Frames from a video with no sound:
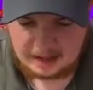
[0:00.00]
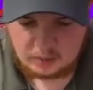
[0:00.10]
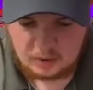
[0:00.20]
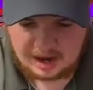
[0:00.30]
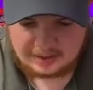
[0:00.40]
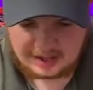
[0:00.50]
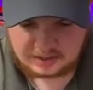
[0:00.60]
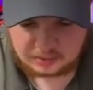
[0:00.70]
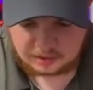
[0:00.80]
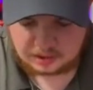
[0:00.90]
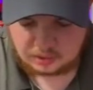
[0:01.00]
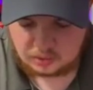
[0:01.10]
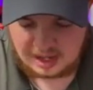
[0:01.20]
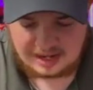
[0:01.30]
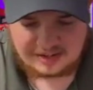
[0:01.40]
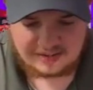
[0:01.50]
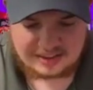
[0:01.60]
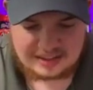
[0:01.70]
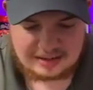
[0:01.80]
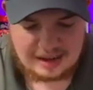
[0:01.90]
Wow, that's really cool. I don't
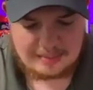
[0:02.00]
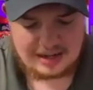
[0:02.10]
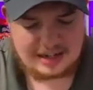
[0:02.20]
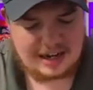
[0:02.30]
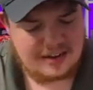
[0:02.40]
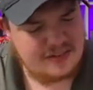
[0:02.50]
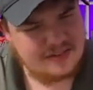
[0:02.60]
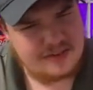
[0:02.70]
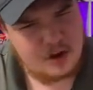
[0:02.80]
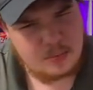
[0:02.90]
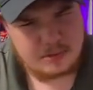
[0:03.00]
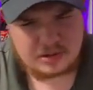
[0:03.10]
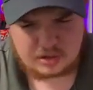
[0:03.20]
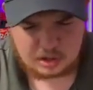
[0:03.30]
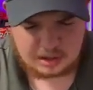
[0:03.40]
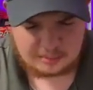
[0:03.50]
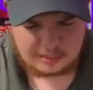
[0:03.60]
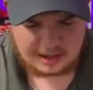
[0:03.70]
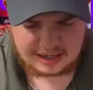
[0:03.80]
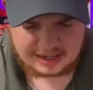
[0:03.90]
even, I might not have even opened circuit
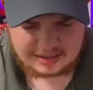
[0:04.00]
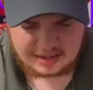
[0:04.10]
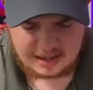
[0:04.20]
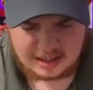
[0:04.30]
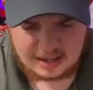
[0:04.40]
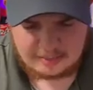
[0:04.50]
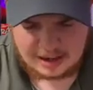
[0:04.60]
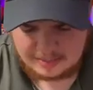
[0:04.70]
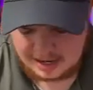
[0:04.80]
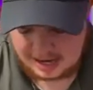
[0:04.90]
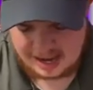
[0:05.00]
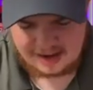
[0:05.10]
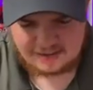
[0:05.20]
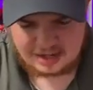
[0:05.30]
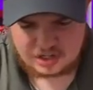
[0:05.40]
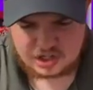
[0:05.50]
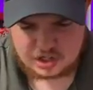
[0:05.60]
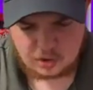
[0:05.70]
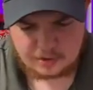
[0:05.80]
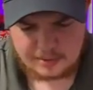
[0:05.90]
break, guys. Maybe I have and I just
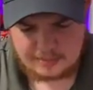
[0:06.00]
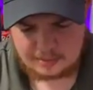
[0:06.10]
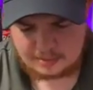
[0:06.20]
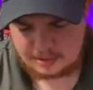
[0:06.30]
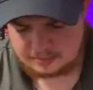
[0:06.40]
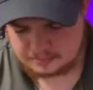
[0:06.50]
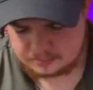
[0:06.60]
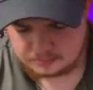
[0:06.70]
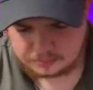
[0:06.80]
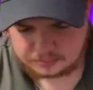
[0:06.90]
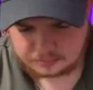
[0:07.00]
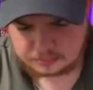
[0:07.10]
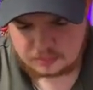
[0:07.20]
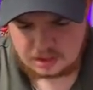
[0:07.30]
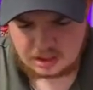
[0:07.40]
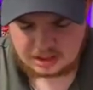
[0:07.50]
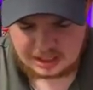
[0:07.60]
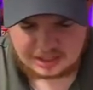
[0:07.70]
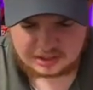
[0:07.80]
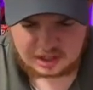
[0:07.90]
don't remember, but
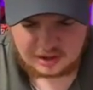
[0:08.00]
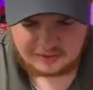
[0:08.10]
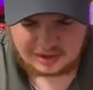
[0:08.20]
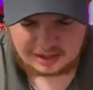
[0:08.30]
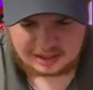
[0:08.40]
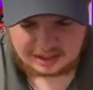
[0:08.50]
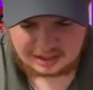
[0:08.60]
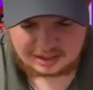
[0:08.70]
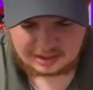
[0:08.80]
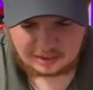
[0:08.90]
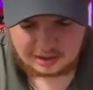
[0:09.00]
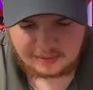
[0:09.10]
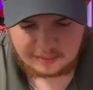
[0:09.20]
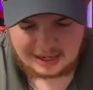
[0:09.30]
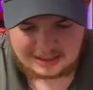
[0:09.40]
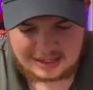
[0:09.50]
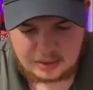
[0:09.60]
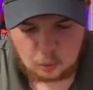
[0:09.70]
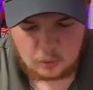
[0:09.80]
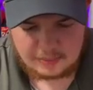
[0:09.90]
let's go. Very neat. Let's go. Come on, we got the
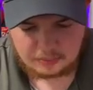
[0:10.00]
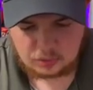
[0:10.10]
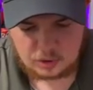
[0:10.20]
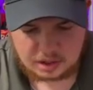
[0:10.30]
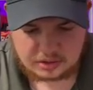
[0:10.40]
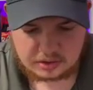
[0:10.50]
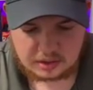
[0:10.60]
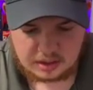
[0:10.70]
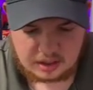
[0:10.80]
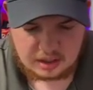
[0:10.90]
whip crosser.